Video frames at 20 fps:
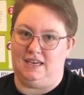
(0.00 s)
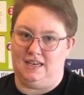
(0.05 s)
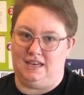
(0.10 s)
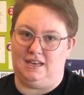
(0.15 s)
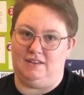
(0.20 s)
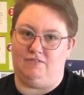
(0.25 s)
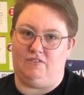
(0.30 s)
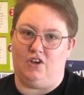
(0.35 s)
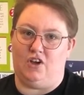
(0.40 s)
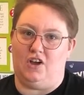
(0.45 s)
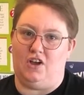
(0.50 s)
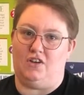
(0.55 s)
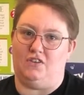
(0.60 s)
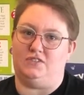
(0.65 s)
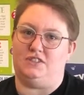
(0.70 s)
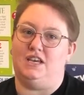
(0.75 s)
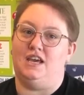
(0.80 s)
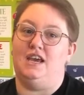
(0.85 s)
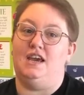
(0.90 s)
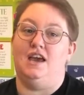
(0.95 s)
get
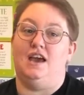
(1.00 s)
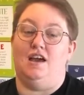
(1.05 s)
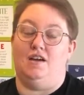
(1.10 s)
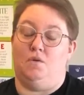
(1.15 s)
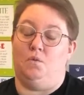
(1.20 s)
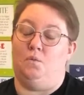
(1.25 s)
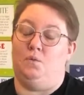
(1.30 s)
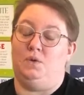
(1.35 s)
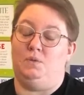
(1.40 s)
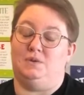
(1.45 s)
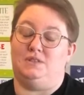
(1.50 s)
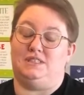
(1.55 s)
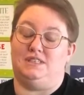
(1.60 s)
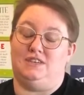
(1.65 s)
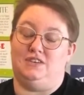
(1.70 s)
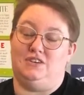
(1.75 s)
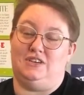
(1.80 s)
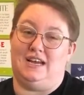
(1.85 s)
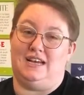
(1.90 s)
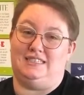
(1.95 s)
involved. We will see
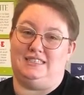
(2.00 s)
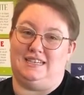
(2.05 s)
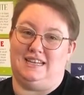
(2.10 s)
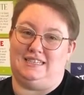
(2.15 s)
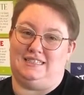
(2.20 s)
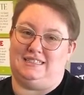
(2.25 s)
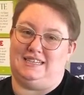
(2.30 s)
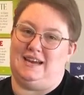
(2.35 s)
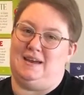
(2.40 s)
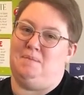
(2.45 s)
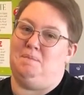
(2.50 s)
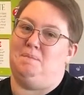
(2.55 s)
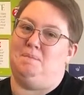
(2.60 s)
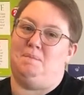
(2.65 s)
you guys next time.